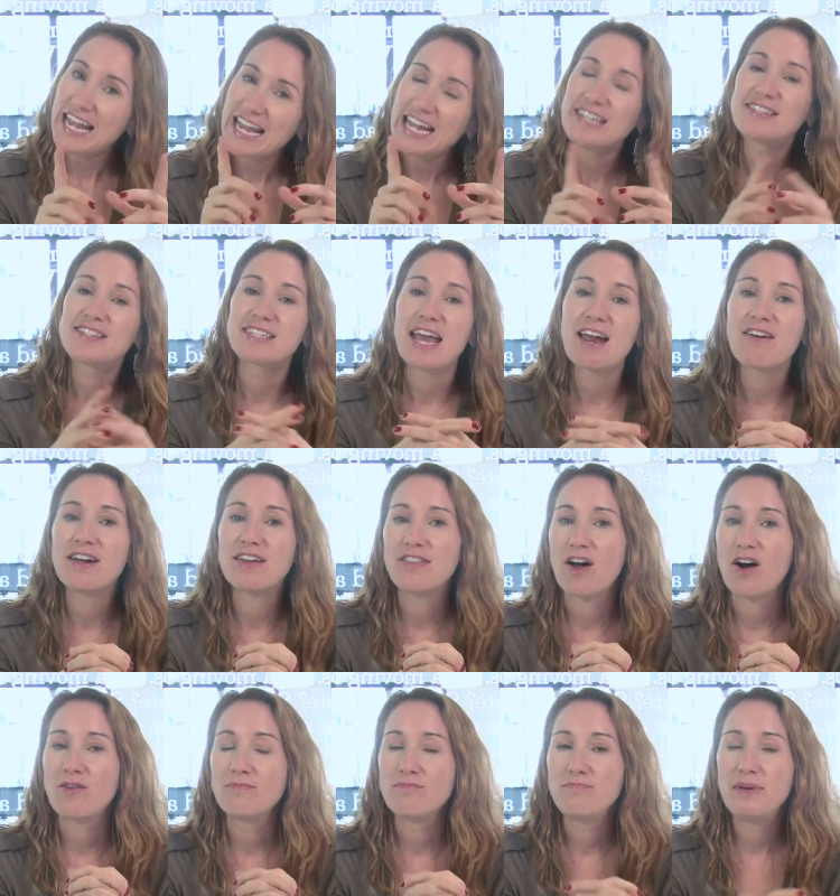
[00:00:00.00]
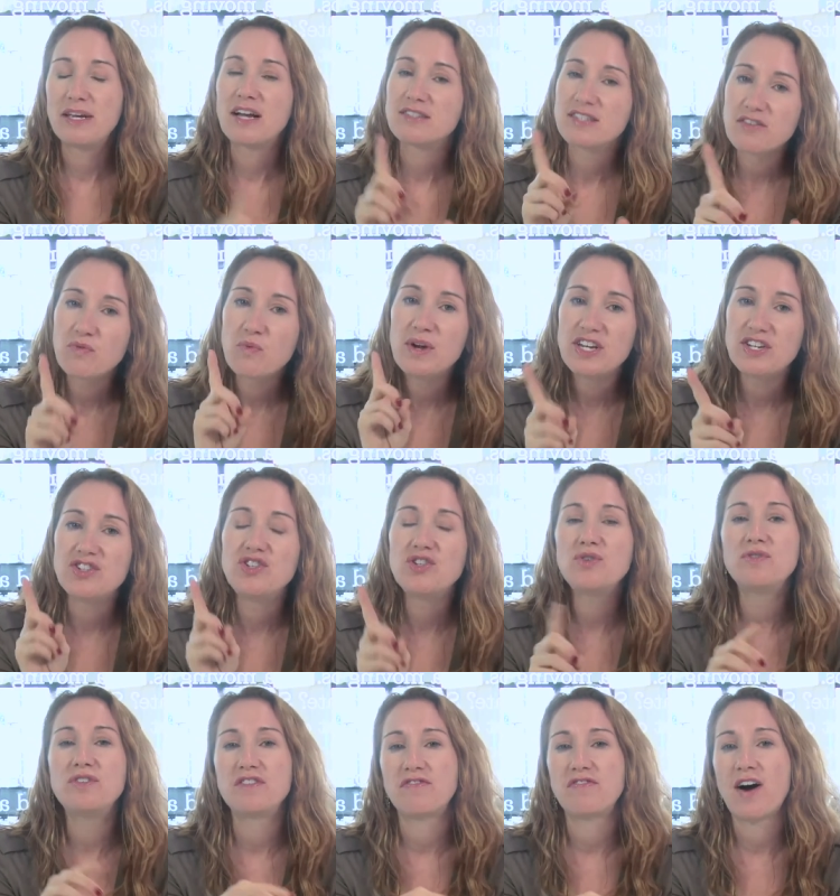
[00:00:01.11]
It's scary though, because if we
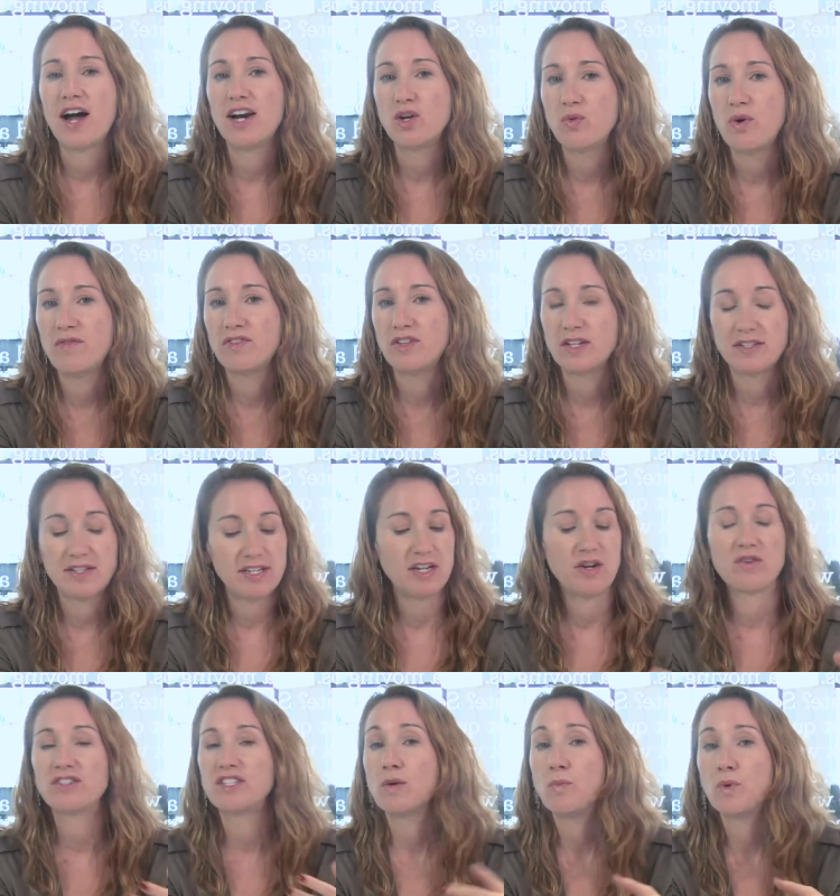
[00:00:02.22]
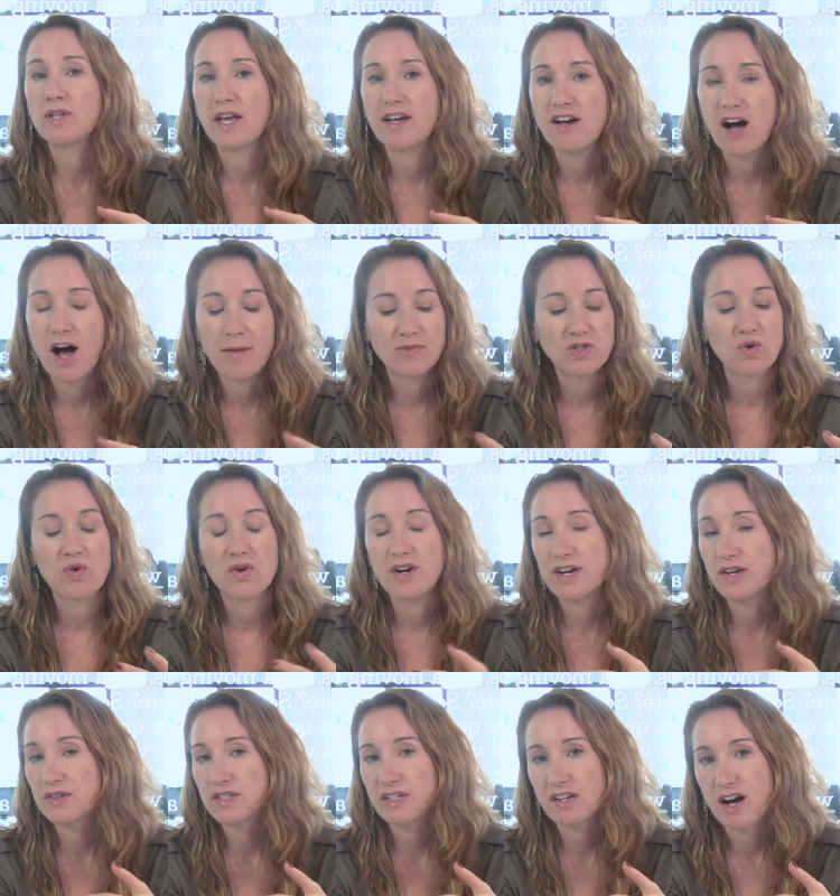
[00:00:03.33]
do define equivalency or someone like ComScore and
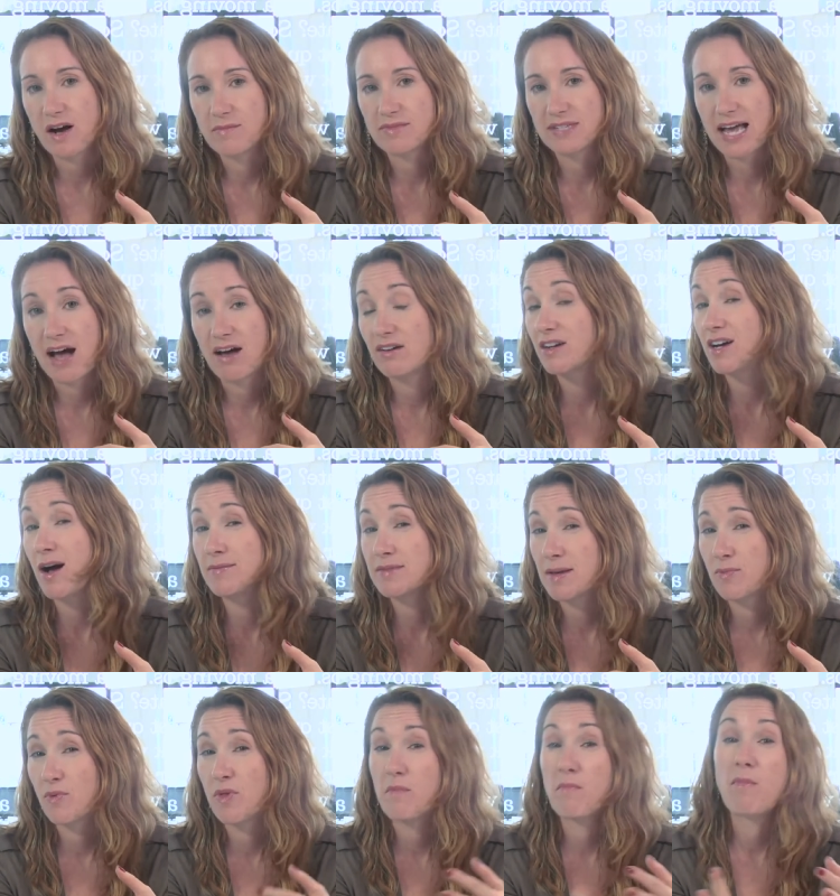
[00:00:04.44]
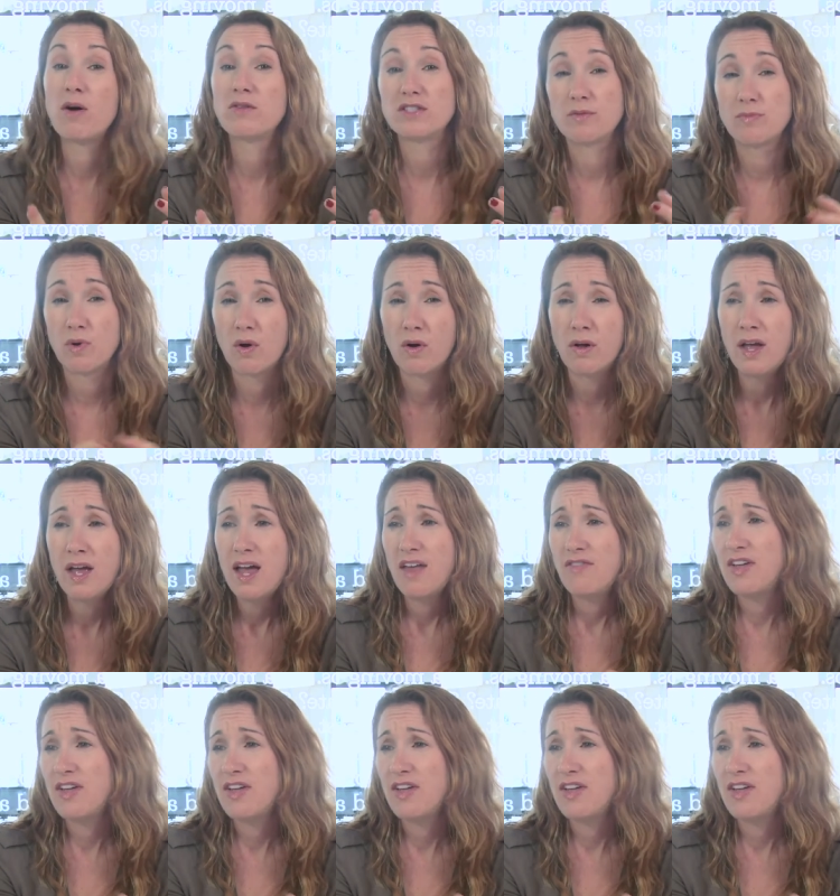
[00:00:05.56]
Nielsen comes out and comes up with a multiple